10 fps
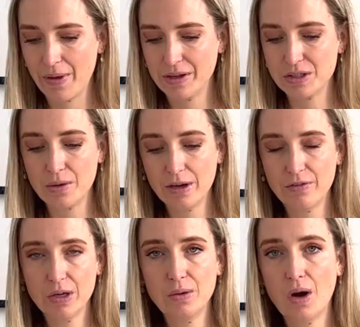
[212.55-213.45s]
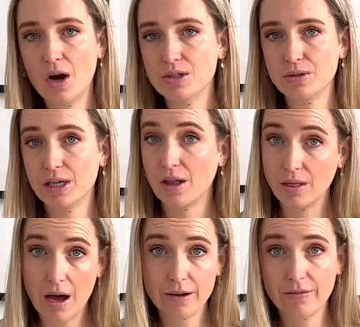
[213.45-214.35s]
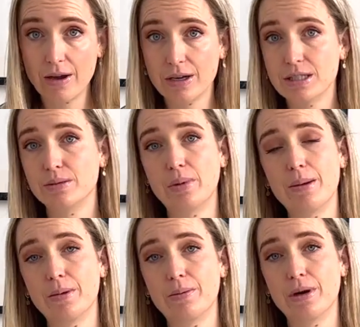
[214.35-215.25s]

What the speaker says: So if you are doing a lot of foundation paper